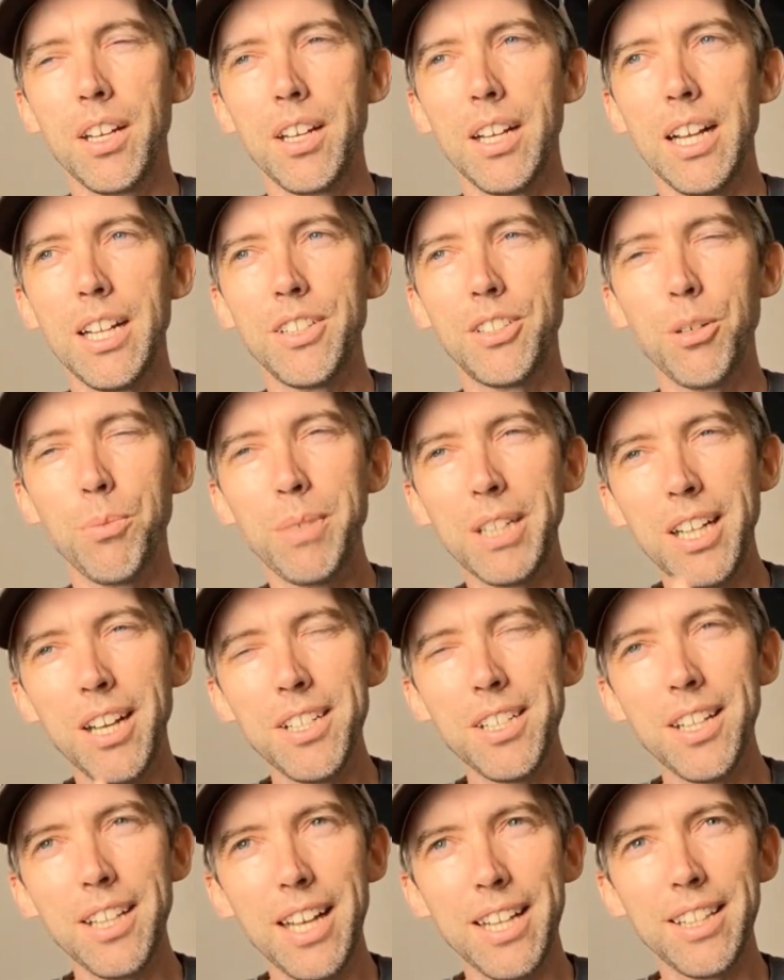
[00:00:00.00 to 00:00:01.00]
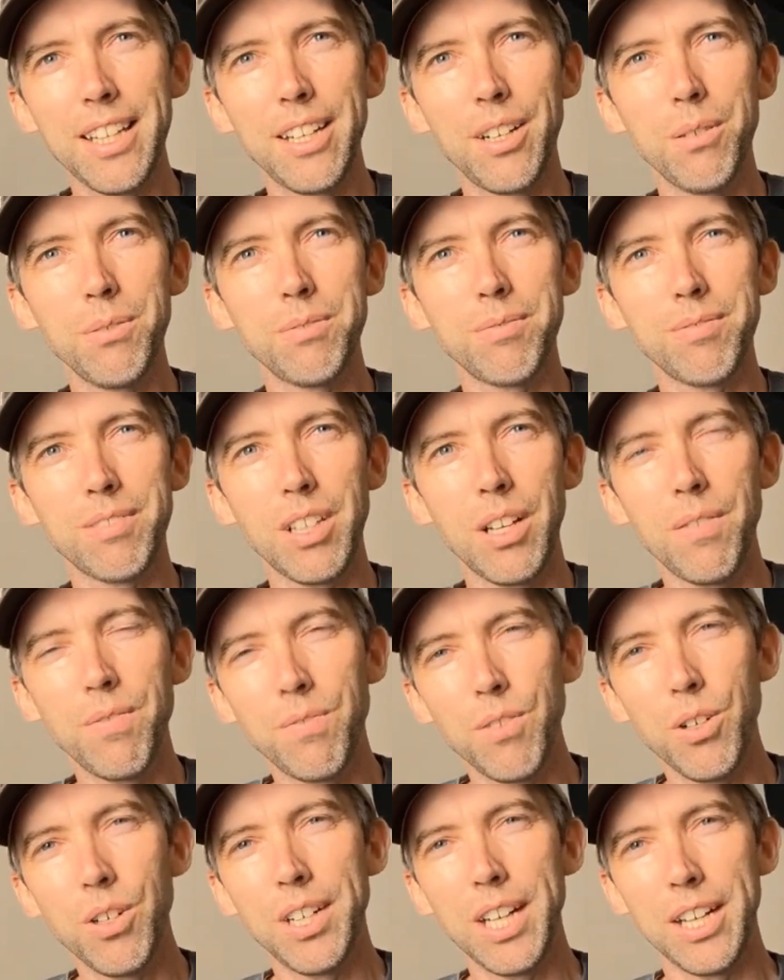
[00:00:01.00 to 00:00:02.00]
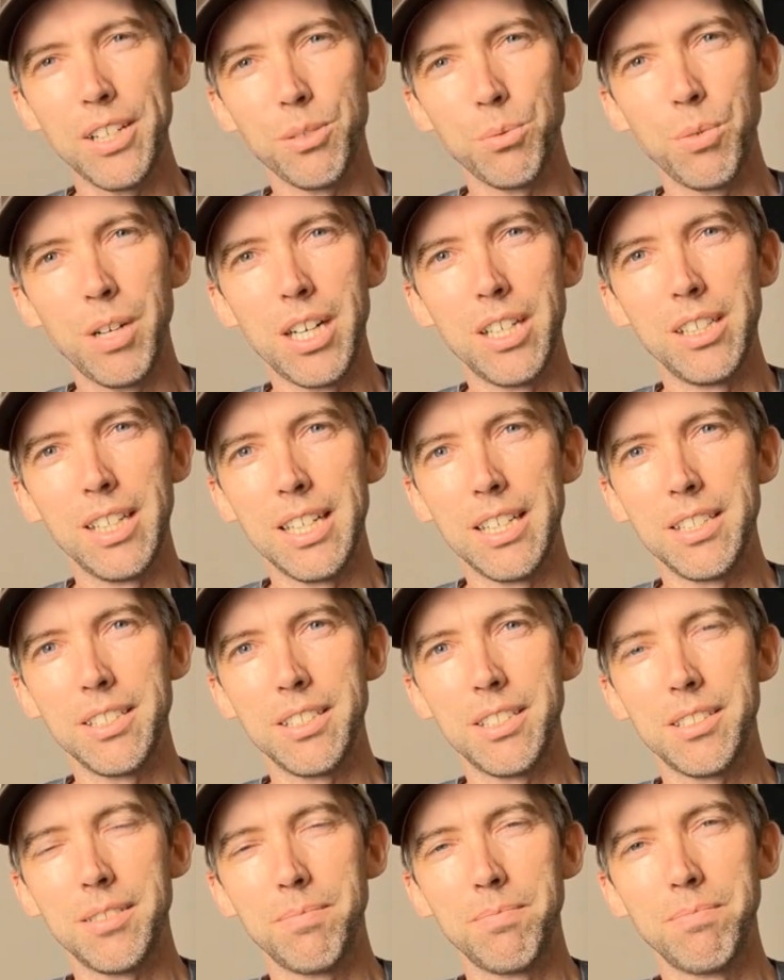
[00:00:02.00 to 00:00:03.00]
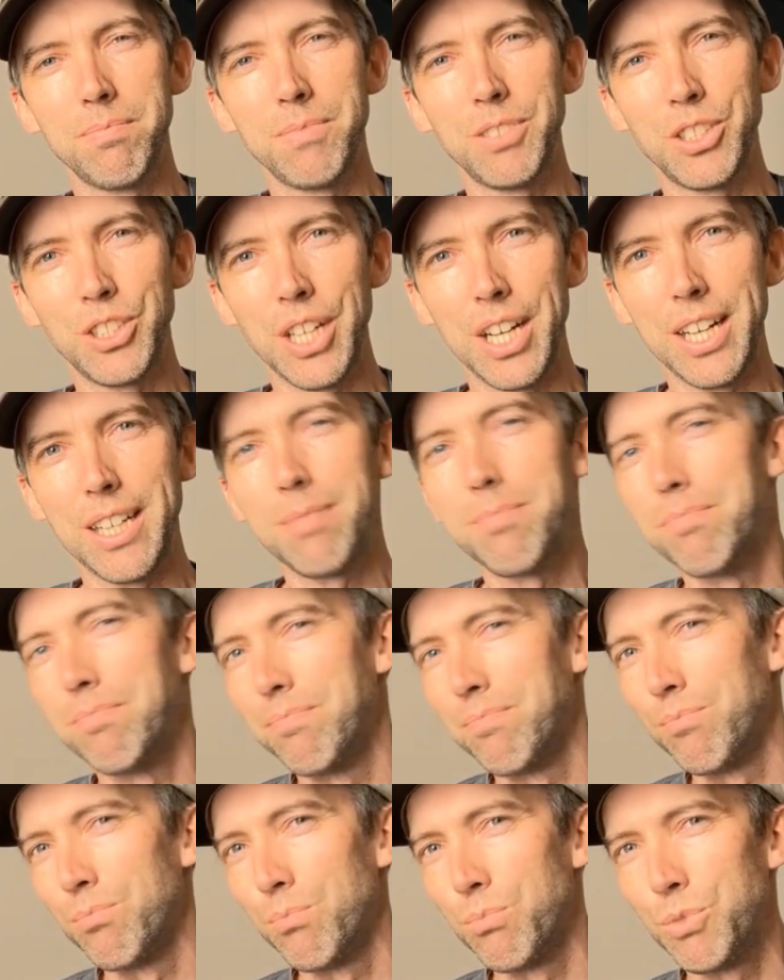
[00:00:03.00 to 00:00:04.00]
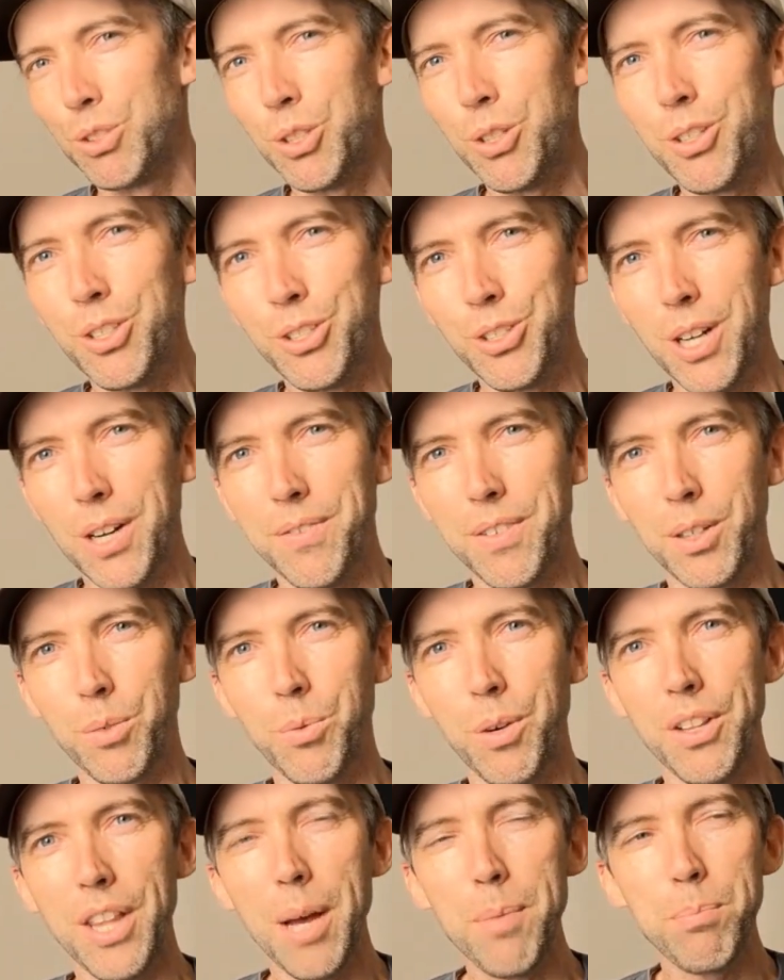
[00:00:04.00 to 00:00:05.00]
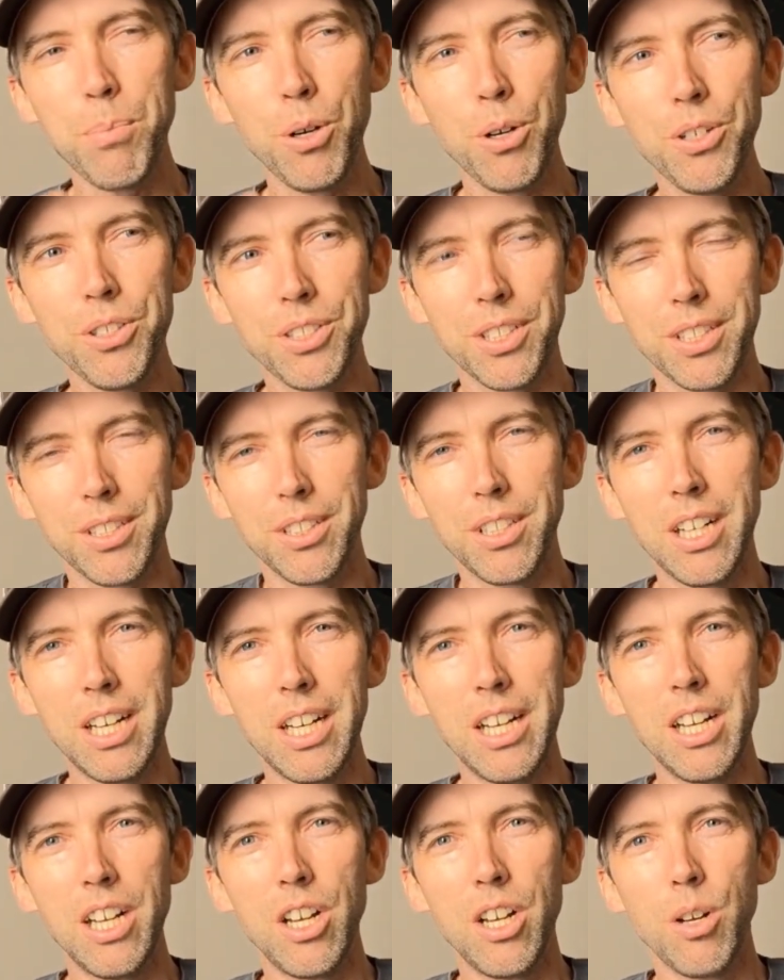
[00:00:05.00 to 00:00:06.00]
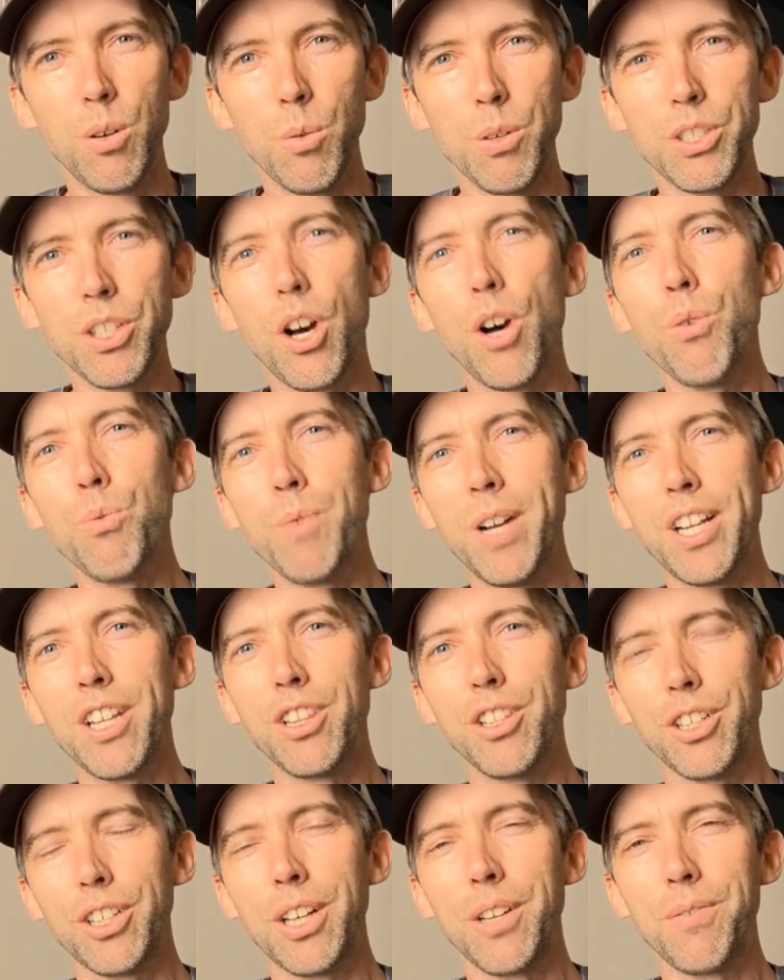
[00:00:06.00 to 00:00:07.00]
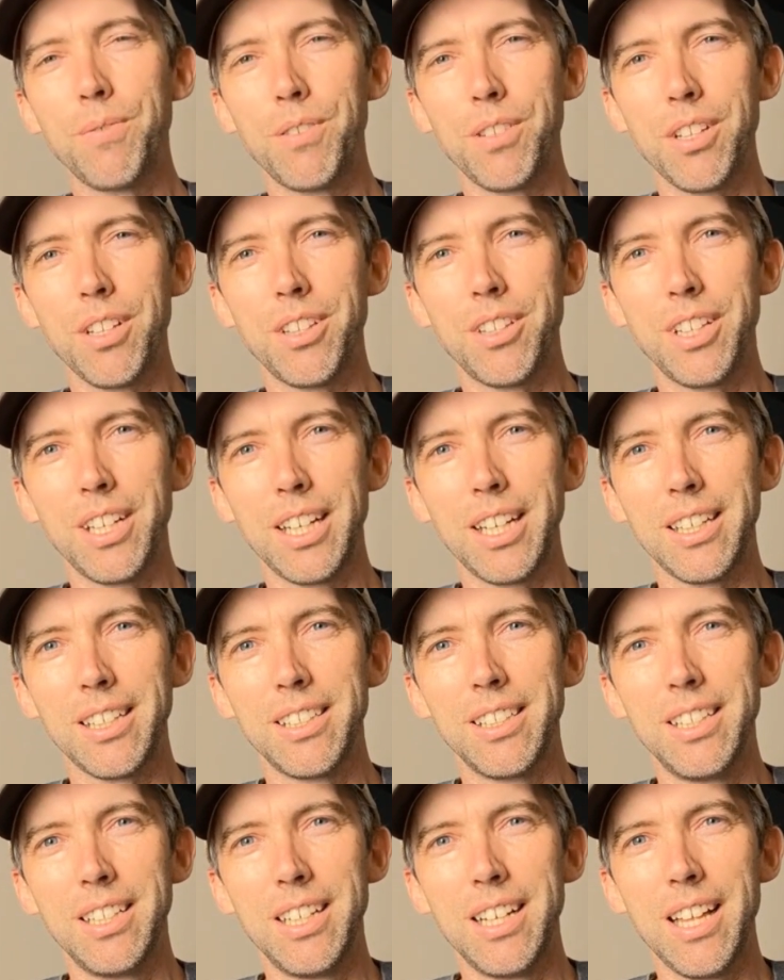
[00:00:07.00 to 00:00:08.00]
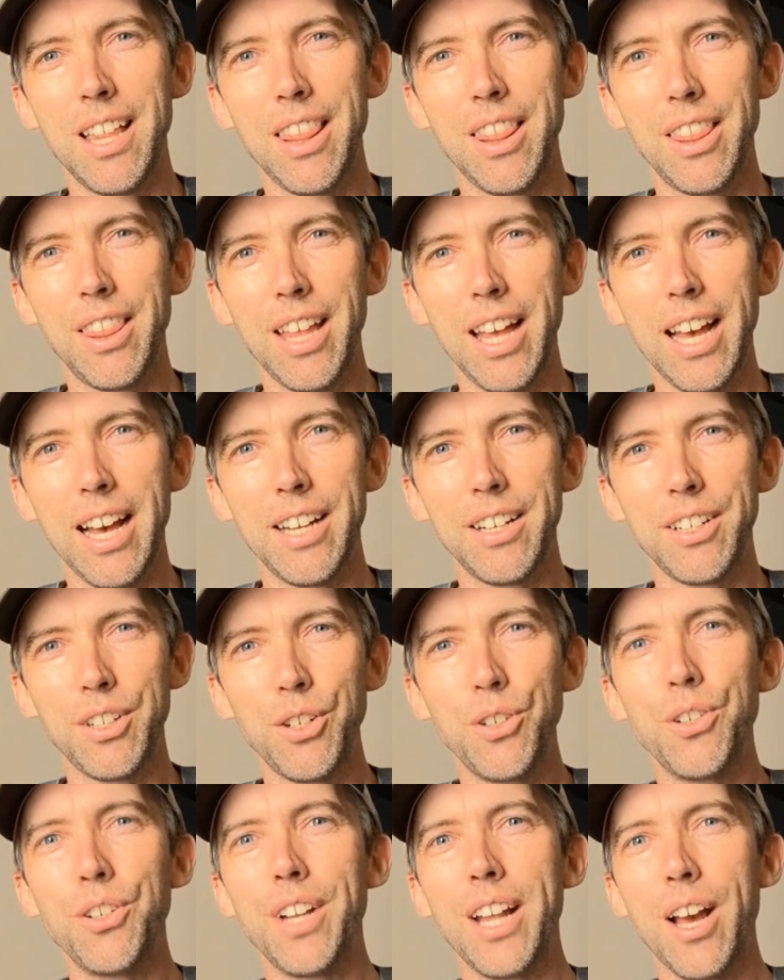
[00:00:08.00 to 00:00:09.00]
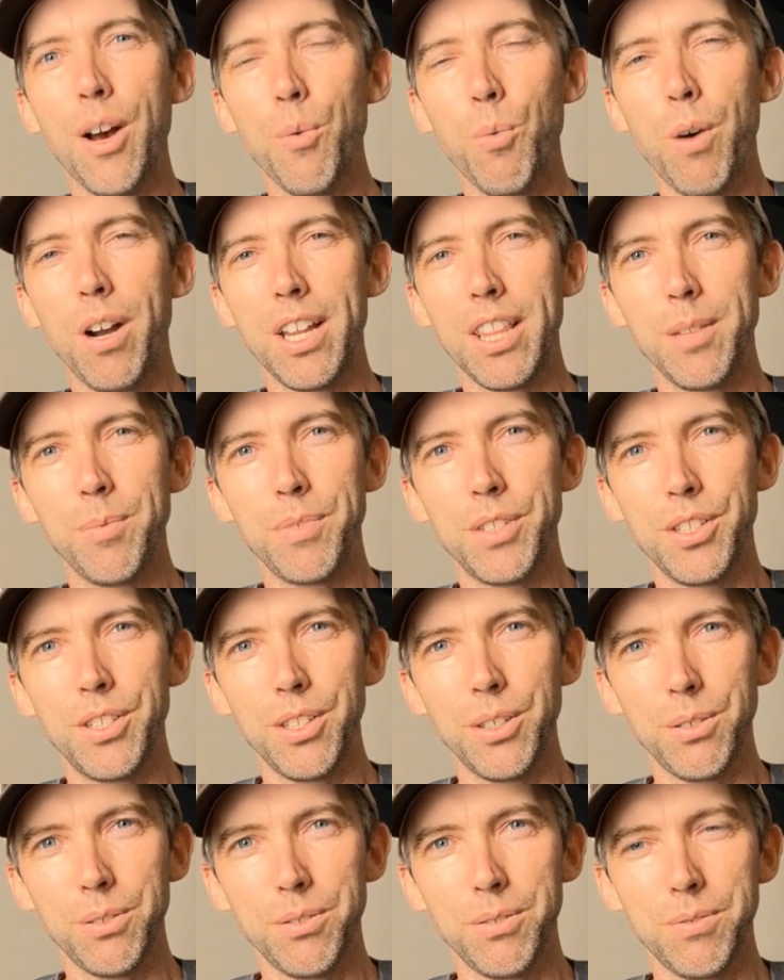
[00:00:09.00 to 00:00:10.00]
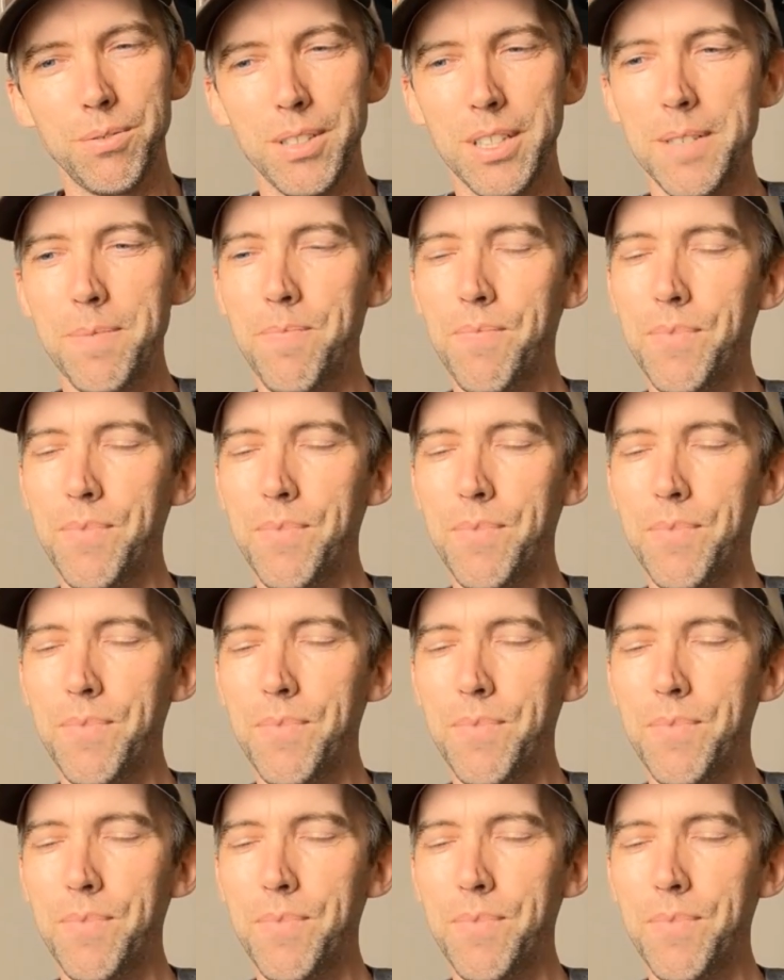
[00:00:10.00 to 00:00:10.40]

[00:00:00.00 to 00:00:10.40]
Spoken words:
And so because of that, they don't convert as well as, say, search traffic, where that person was already looking for the thing that you're now wanting them to do, right?